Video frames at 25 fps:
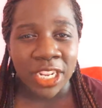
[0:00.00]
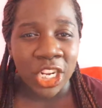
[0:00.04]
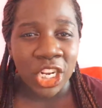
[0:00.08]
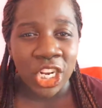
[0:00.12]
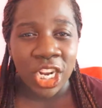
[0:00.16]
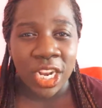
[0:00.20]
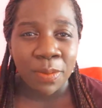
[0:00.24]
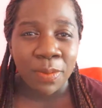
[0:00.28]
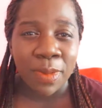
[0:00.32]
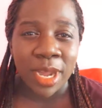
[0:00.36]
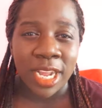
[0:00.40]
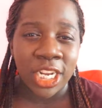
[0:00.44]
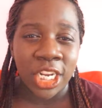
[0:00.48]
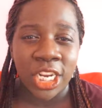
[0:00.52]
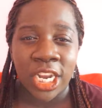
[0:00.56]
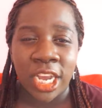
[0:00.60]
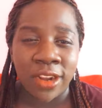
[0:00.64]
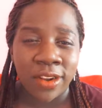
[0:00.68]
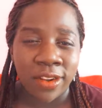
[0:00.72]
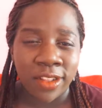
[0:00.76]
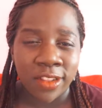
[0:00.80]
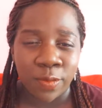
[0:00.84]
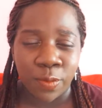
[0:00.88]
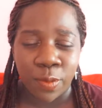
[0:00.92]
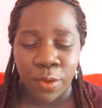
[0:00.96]
ch my
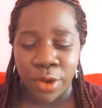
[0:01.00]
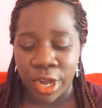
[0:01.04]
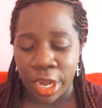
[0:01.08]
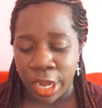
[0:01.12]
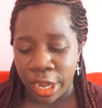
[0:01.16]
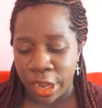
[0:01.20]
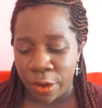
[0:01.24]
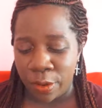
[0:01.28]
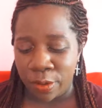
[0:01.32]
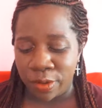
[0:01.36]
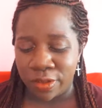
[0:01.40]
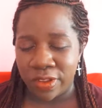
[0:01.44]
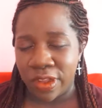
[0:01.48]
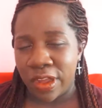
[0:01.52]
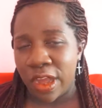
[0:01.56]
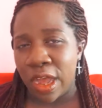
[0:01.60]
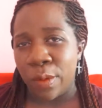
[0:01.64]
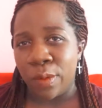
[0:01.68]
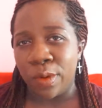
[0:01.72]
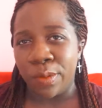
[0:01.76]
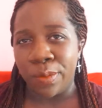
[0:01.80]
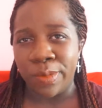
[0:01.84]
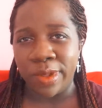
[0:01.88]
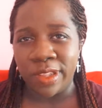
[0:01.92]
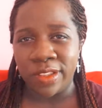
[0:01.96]
channel is pretty new, so I
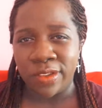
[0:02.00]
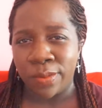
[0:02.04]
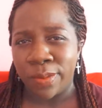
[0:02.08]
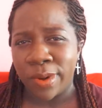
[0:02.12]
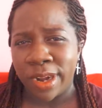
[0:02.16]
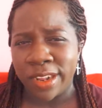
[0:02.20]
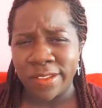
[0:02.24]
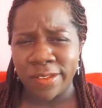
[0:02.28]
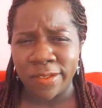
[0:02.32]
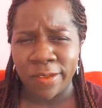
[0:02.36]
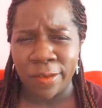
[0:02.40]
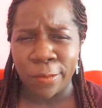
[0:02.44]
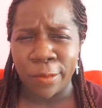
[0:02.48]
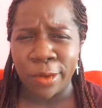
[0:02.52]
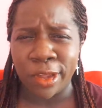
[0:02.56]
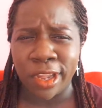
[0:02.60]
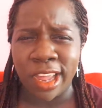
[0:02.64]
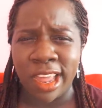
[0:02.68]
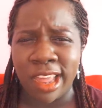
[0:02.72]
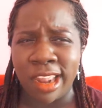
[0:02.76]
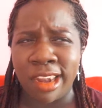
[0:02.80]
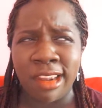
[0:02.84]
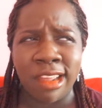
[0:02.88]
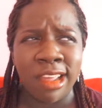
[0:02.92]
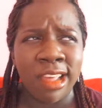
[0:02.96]
would be surprised if I would
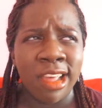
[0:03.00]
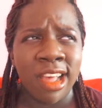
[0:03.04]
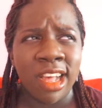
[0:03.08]
get